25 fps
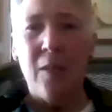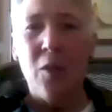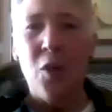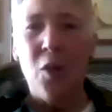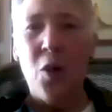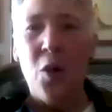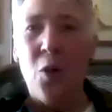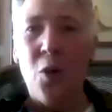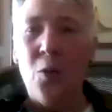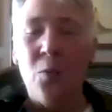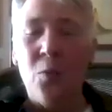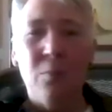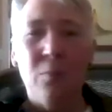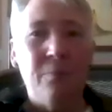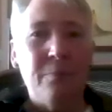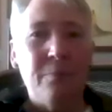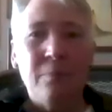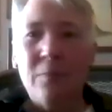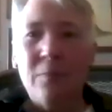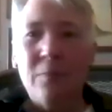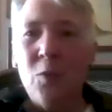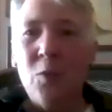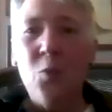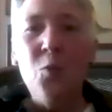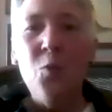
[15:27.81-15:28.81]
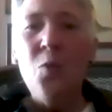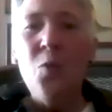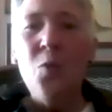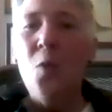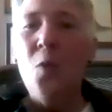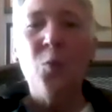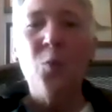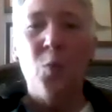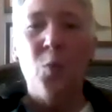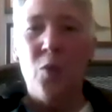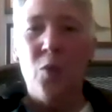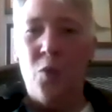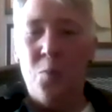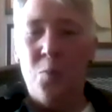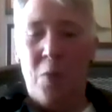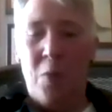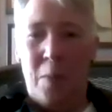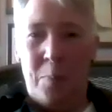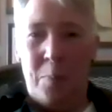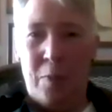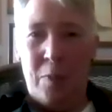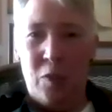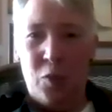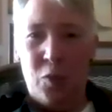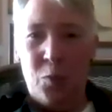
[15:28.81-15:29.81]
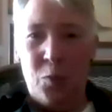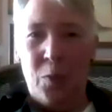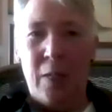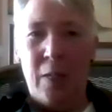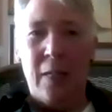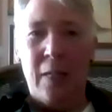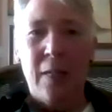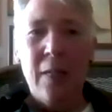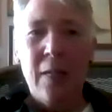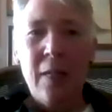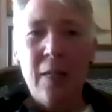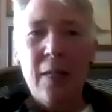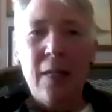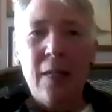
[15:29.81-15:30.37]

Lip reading: You know, who knows what you might be doing?